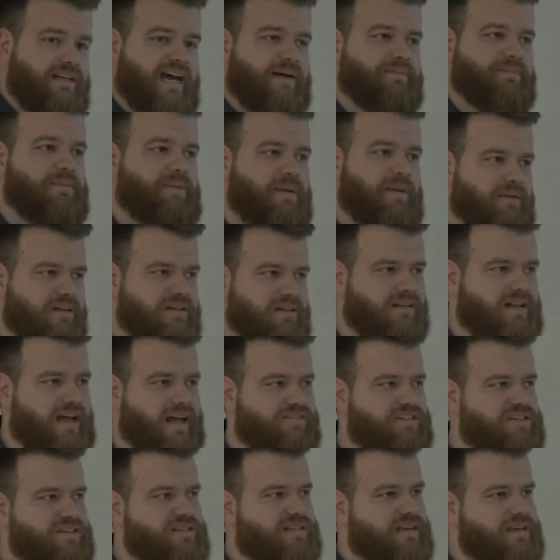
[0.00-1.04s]
How many people have
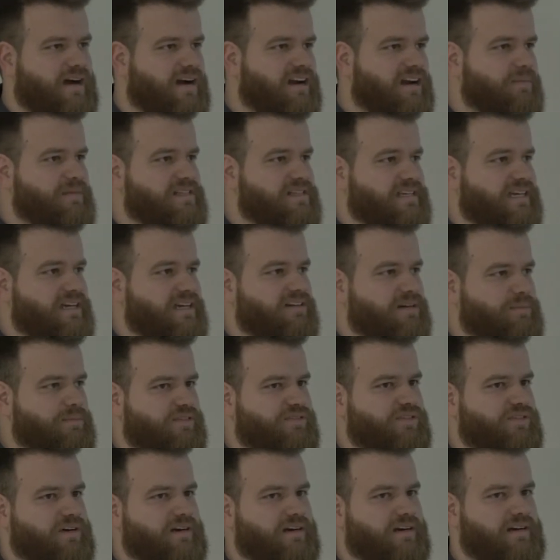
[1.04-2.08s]
used the arguments keyword
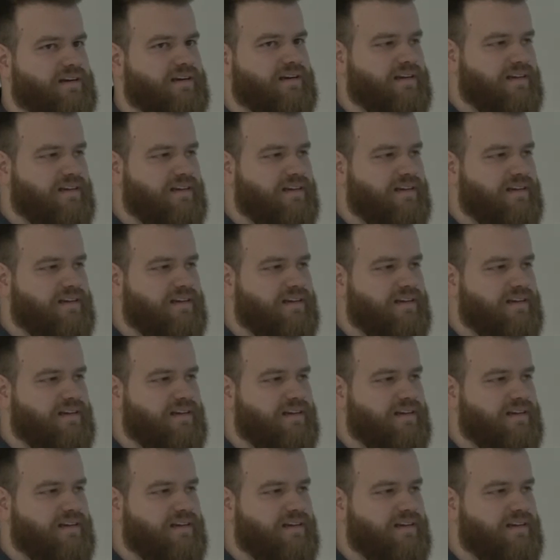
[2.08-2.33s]
before?